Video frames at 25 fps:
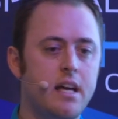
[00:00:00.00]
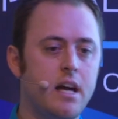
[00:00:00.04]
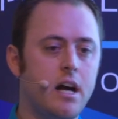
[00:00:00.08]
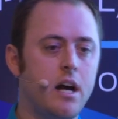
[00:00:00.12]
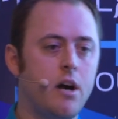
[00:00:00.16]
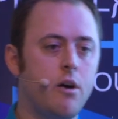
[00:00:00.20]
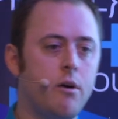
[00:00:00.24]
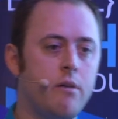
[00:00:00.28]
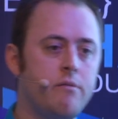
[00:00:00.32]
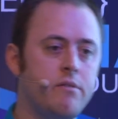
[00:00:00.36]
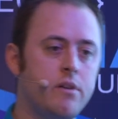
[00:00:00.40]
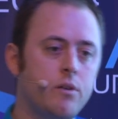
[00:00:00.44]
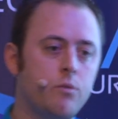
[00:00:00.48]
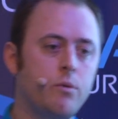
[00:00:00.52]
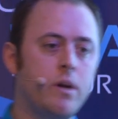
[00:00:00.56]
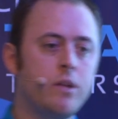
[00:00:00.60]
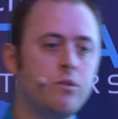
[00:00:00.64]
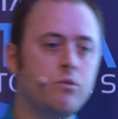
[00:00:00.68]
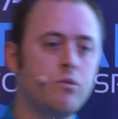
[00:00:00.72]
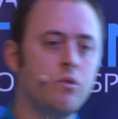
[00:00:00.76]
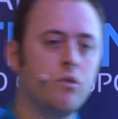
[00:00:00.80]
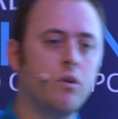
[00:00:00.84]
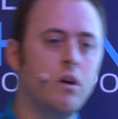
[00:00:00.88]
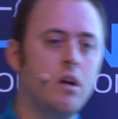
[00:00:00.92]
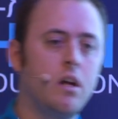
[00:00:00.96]
However, when
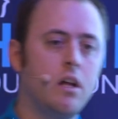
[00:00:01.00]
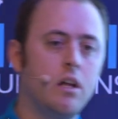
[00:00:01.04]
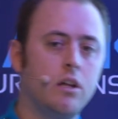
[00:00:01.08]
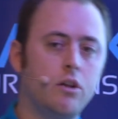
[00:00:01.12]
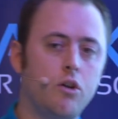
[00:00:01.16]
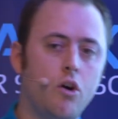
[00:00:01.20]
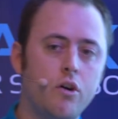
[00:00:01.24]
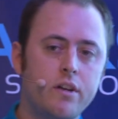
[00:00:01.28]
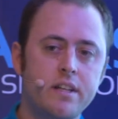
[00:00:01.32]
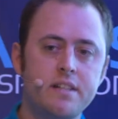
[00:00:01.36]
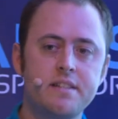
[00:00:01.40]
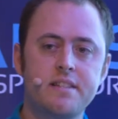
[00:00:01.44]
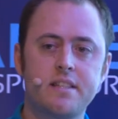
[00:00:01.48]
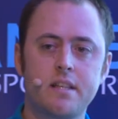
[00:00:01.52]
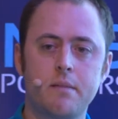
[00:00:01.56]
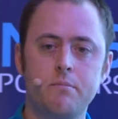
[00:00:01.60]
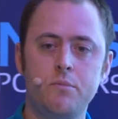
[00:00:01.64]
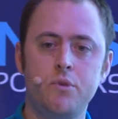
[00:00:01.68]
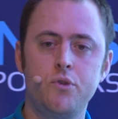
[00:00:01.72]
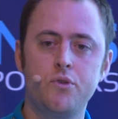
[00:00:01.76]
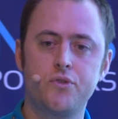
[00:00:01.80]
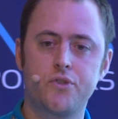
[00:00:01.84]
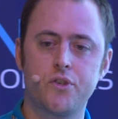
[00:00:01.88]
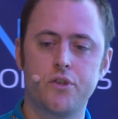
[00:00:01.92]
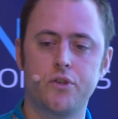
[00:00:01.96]
you log in some
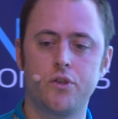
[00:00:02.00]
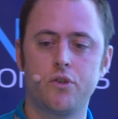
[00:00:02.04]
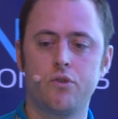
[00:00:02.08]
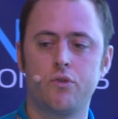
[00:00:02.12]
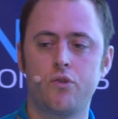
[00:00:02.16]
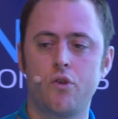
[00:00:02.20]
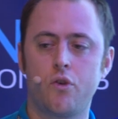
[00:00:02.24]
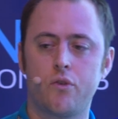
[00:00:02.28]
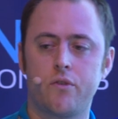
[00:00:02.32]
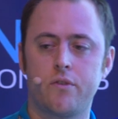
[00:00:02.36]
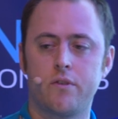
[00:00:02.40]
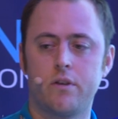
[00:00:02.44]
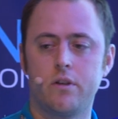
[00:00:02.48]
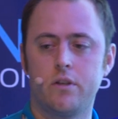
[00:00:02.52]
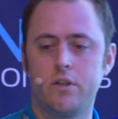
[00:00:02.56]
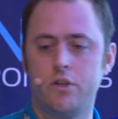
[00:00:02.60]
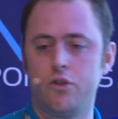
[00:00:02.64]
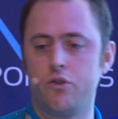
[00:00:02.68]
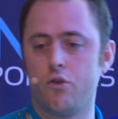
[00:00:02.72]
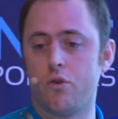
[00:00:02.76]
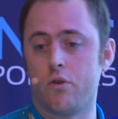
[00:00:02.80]
user in